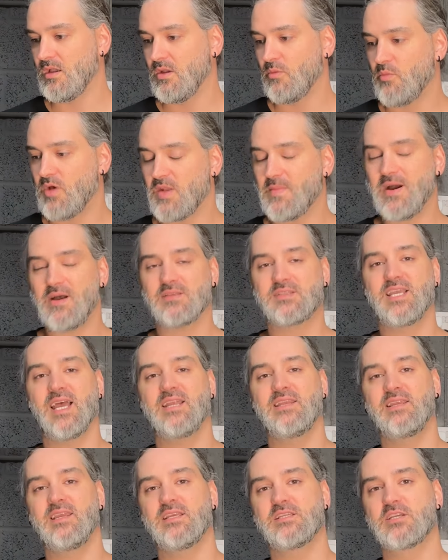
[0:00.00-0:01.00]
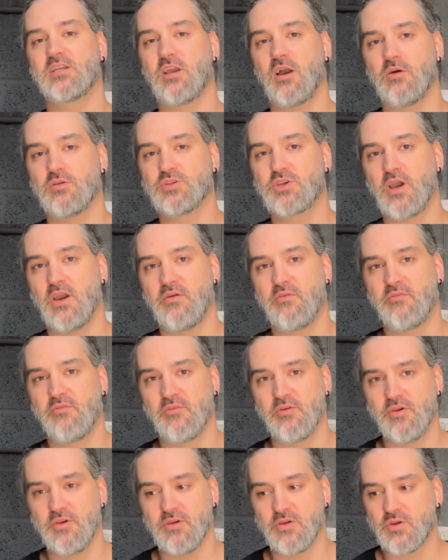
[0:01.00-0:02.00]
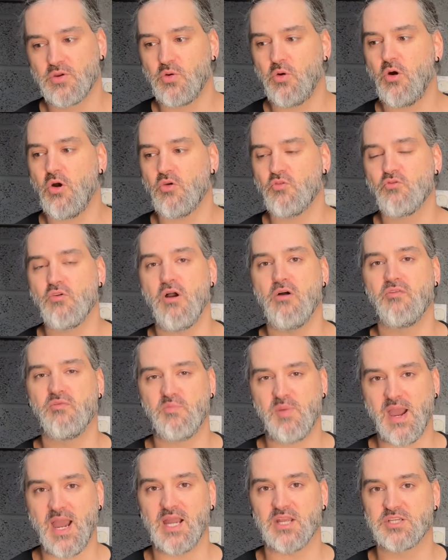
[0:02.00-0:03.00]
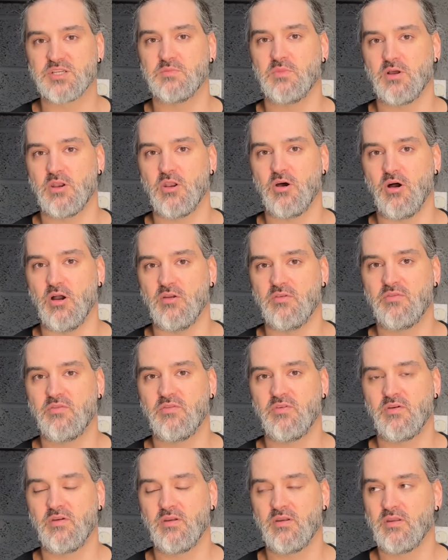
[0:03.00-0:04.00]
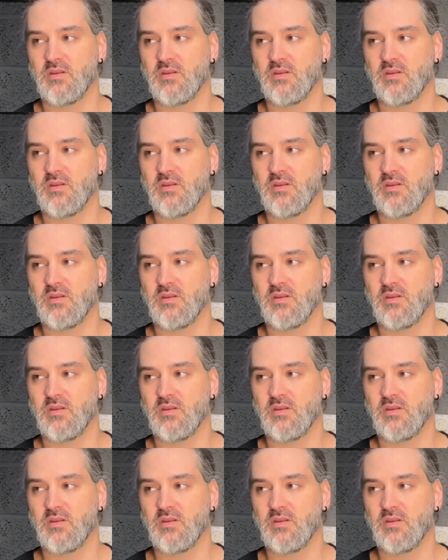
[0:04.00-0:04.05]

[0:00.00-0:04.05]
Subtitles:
Well, about 10 years ago, I was going through quite a rough patch in my life.